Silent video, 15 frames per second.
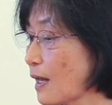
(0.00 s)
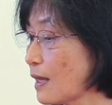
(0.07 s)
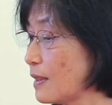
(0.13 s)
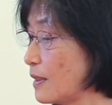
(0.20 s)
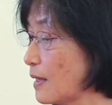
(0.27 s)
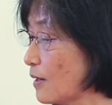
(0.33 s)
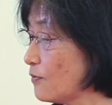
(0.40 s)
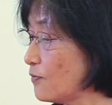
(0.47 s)

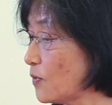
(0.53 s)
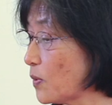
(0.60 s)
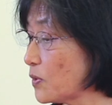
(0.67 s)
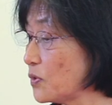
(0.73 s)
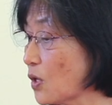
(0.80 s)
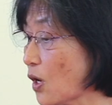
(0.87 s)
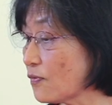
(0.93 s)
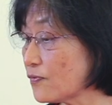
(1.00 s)
Therefore,
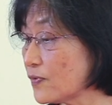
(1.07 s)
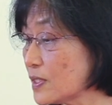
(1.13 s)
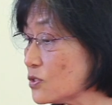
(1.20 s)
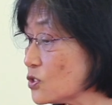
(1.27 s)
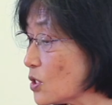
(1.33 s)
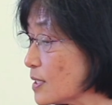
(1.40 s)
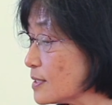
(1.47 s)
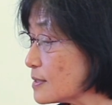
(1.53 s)
not
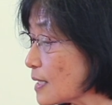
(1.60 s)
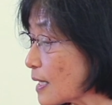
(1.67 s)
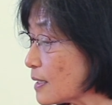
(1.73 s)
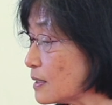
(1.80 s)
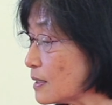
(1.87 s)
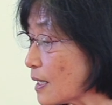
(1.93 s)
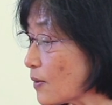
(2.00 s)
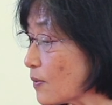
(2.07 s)
finishing
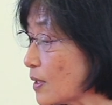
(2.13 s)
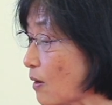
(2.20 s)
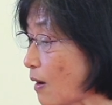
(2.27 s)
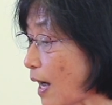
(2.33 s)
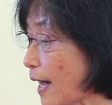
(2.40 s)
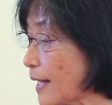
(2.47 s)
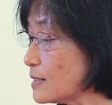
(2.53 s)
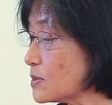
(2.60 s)
secondary or
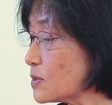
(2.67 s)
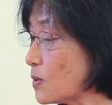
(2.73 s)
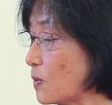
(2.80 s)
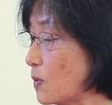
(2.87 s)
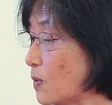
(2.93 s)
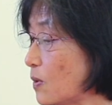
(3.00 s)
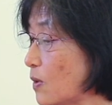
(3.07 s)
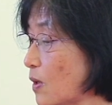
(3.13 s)
high
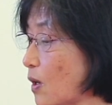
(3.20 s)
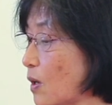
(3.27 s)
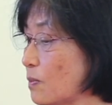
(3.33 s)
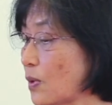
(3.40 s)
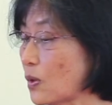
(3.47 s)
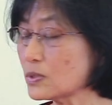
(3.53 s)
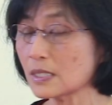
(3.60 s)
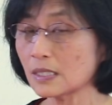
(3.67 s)
school
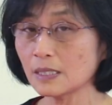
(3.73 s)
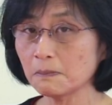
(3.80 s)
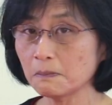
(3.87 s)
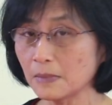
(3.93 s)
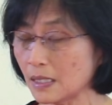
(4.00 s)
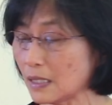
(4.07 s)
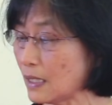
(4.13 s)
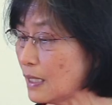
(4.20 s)
poses an
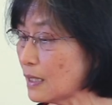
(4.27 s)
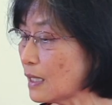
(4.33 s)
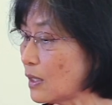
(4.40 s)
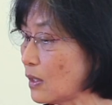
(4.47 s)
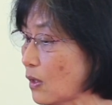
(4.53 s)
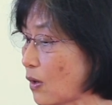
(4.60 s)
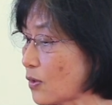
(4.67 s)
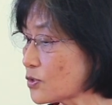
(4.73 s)
immediate
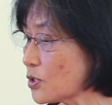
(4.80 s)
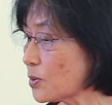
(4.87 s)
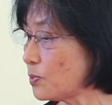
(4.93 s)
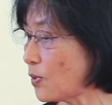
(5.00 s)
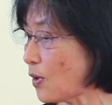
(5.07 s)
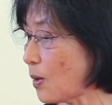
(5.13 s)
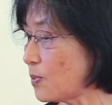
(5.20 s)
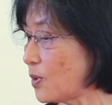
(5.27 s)
and long-term
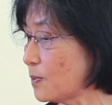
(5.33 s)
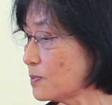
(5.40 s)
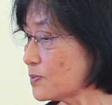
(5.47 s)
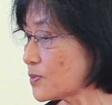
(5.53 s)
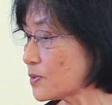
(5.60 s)
problem.